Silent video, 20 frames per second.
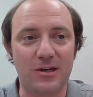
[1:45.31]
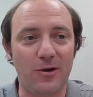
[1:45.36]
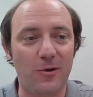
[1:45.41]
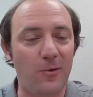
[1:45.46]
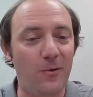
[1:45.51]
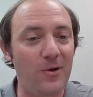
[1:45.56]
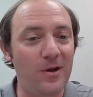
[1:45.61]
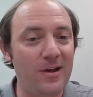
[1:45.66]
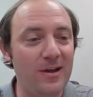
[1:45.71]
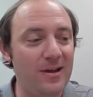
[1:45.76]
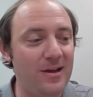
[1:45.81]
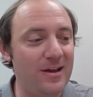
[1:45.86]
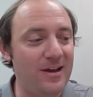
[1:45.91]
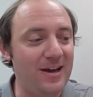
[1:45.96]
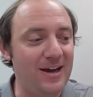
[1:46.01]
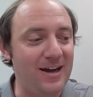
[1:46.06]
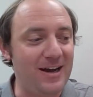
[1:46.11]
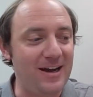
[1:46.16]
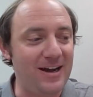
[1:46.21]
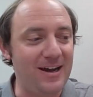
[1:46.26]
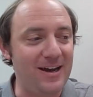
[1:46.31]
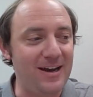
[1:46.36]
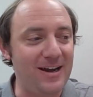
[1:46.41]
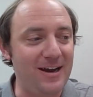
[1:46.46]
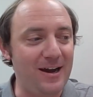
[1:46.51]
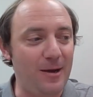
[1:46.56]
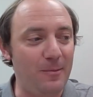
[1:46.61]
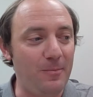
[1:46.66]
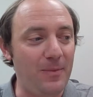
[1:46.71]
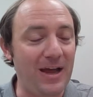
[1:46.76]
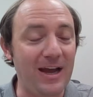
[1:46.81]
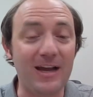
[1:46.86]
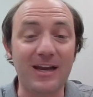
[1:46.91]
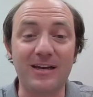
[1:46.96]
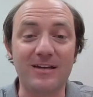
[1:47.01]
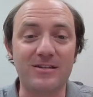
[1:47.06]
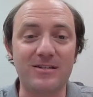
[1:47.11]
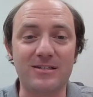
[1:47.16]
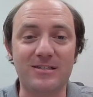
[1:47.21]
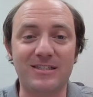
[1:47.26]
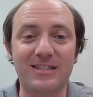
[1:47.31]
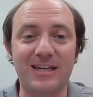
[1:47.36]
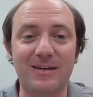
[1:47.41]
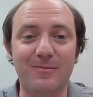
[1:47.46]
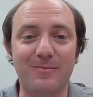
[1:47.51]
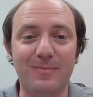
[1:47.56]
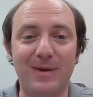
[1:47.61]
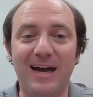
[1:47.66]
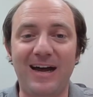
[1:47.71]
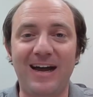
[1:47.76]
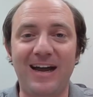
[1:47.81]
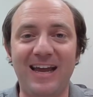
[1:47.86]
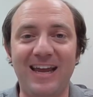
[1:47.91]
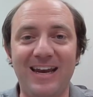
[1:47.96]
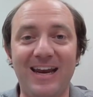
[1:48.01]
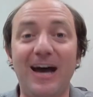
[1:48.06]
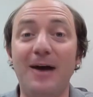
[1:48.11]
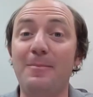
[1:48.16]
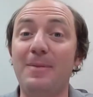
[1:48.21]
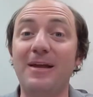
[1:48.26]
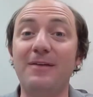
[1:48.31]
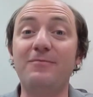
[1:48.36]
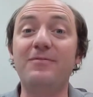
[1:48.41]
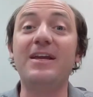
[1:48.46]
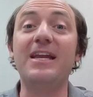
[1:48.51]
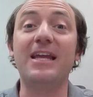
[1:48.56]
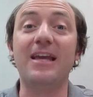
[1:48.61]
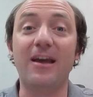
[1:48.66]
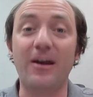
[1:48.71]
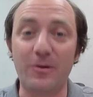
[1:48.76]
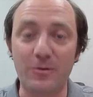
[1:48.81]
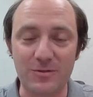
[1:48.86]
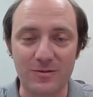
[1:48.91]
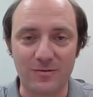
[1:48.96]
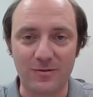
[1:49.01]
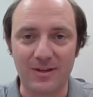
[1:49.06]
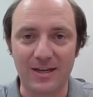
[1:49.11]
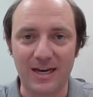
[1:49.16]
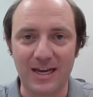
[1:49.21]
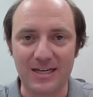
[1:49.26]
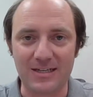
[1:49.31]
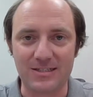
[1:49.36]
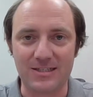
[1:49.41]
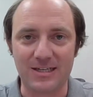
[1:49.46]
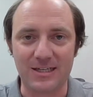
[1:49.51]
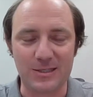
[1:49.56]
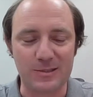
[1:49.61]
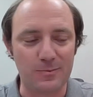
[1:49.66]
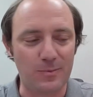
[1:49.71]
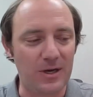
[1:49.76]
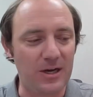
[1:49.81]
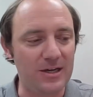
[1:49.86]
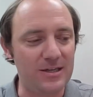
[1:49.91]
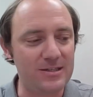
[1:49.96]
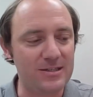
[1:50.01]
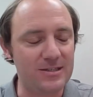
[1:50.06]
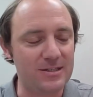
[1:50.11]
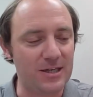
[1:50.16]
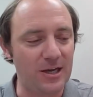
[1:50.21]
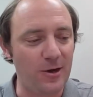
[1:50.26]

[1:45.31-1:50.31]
So I'm not going to just sit by and not make videos for the next 6 months.